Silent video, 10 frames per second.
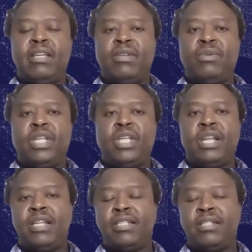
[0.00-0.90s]
You need an
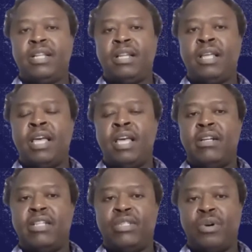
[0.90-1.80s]
additional
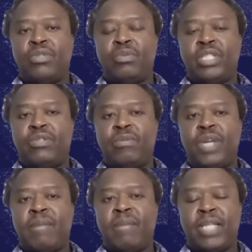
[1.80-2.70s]
resource, which is normally
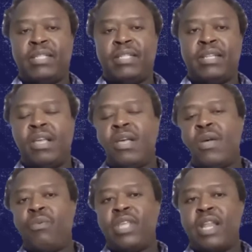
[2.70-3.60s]
a person
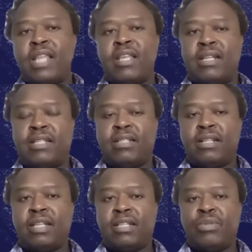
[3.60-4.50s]
with another
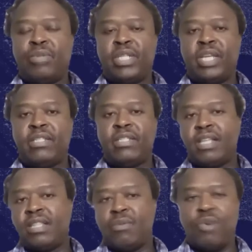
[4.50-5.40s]
additional instrumentation
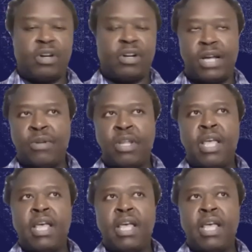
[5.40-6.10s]
that they walk around